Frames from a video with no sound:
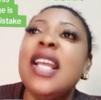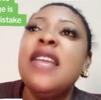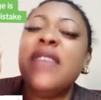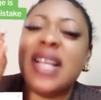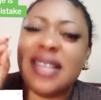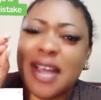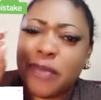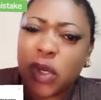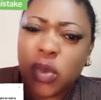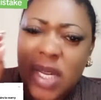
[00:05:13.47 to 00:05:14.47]
Even in their
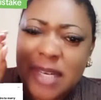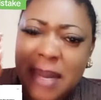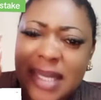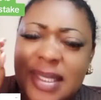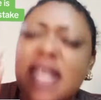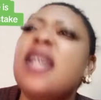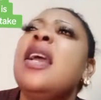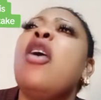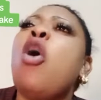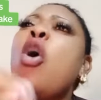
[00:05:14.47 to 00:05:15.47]
broad way, the man, they,
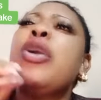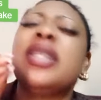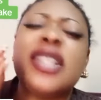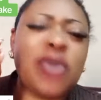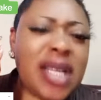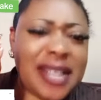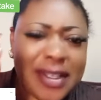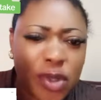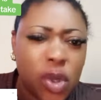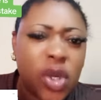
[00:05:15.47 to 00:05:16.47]
all the things when they
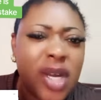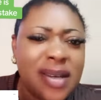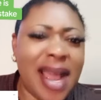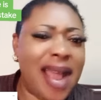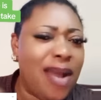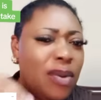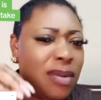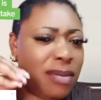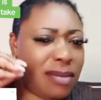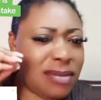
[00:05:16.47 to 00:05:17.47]
talk. Now,
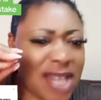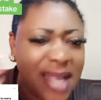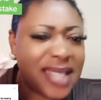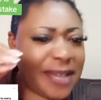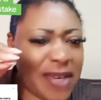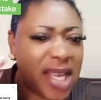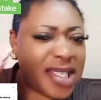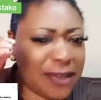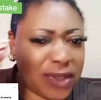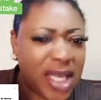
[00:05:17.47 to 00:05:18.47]
negative,
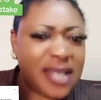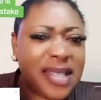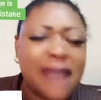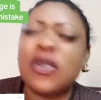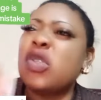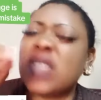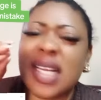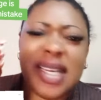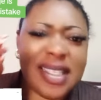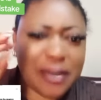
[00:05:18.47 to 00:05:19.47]
negative things. They have not
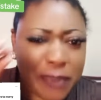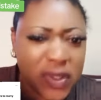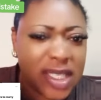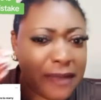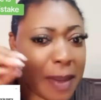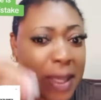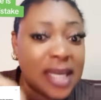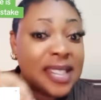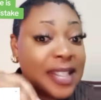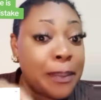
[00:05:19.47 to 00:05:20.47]
said anything positive about
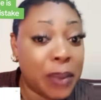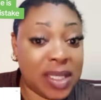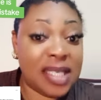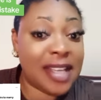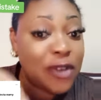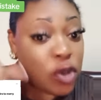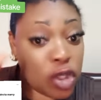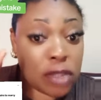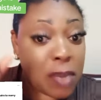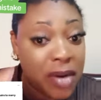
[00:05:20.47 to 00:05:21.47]
this same person that you
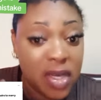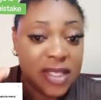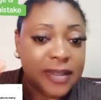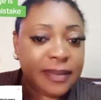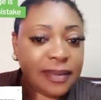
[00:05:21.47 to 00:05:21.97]
just married.